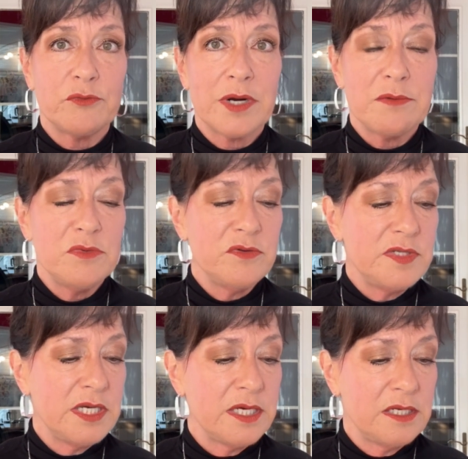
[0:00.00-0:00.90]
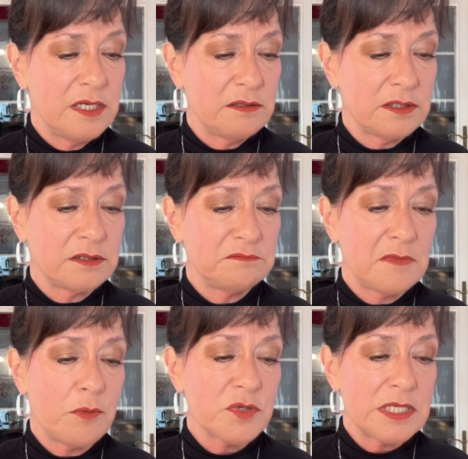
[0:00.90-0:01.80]
when I moved in
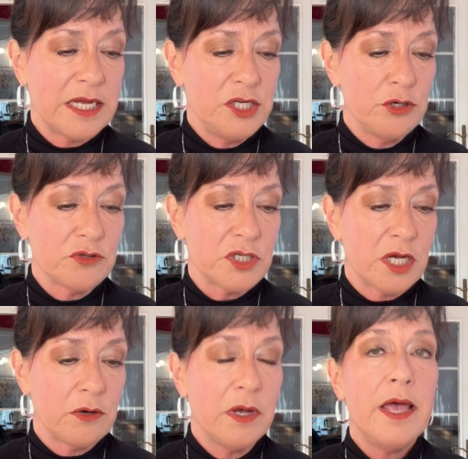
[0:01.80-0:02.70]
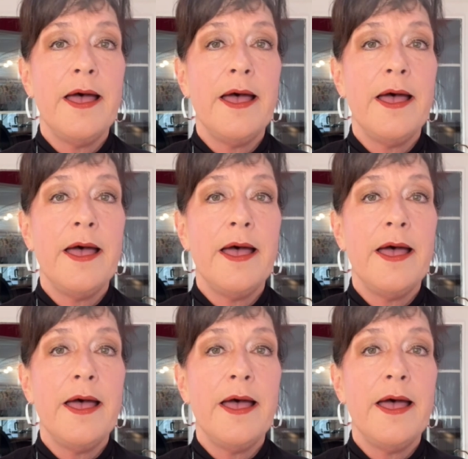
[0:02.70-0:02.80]
almost 9 years ago.